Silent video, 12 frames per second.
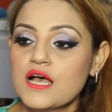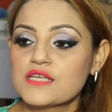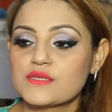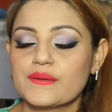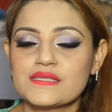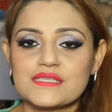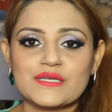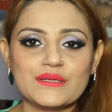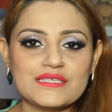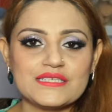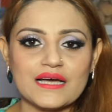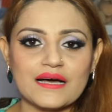So it's
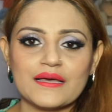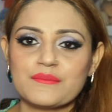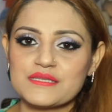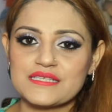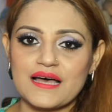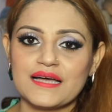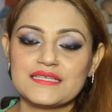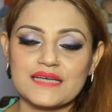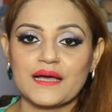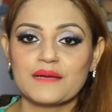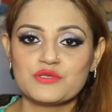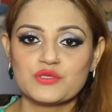good time, it's high
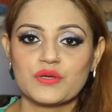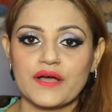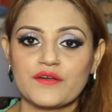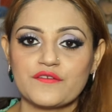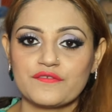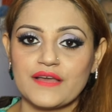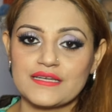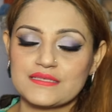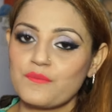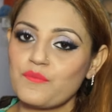time to kind of get